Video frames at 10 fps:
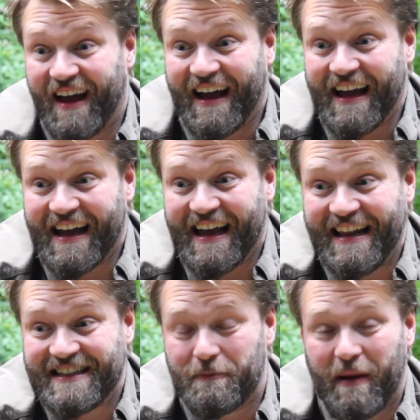And
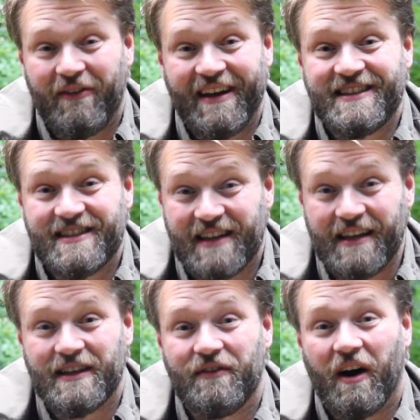it's about
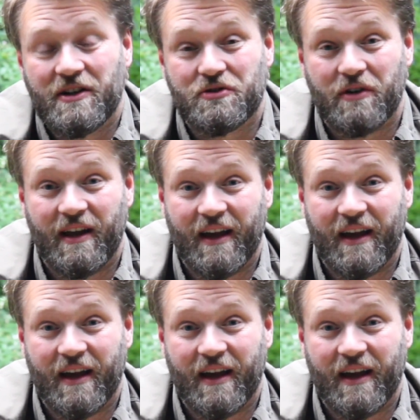instinctive archery.